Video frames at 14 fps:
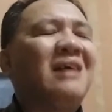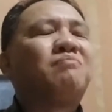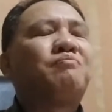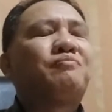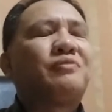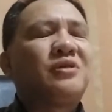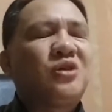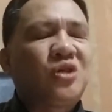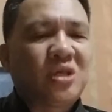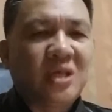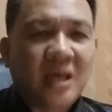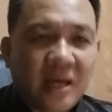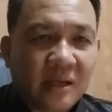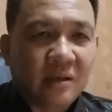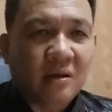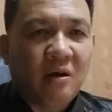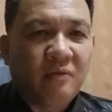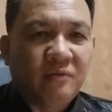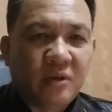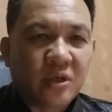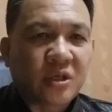I appreciate
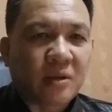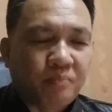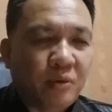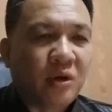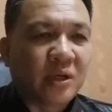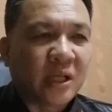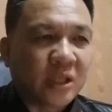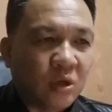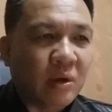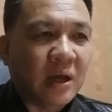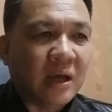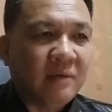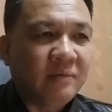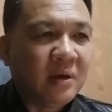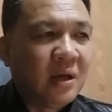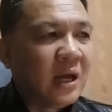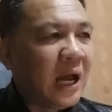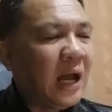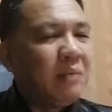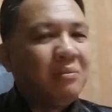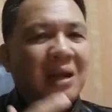of the support that you have.
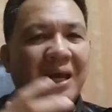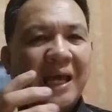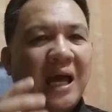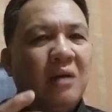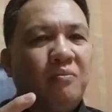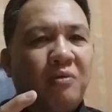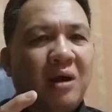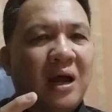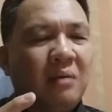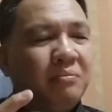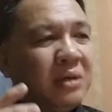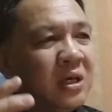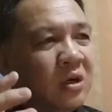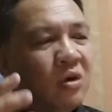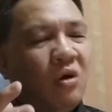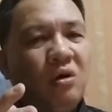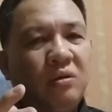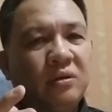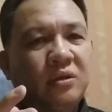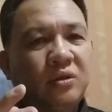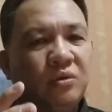I'm like Abraham being
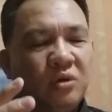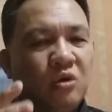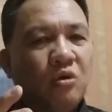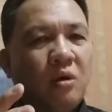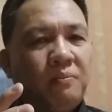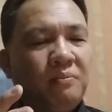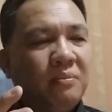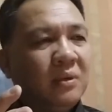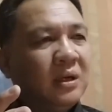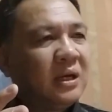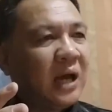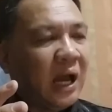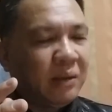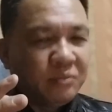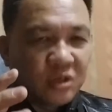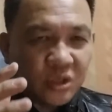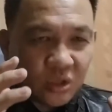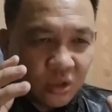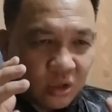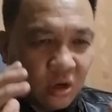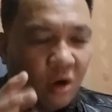called to Europe. I'm
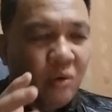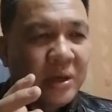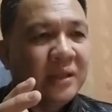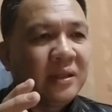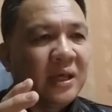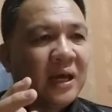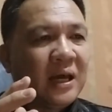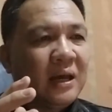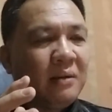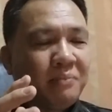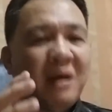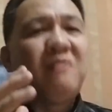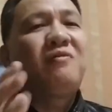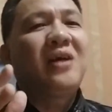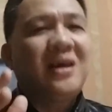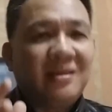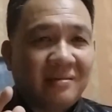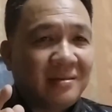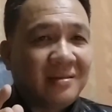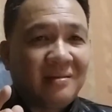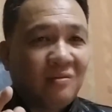just going there by
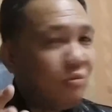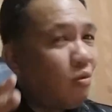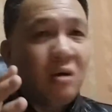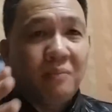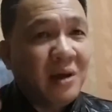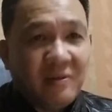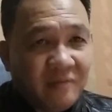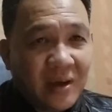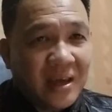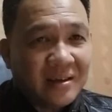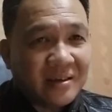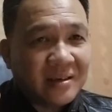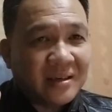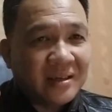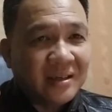faith, walk by faith.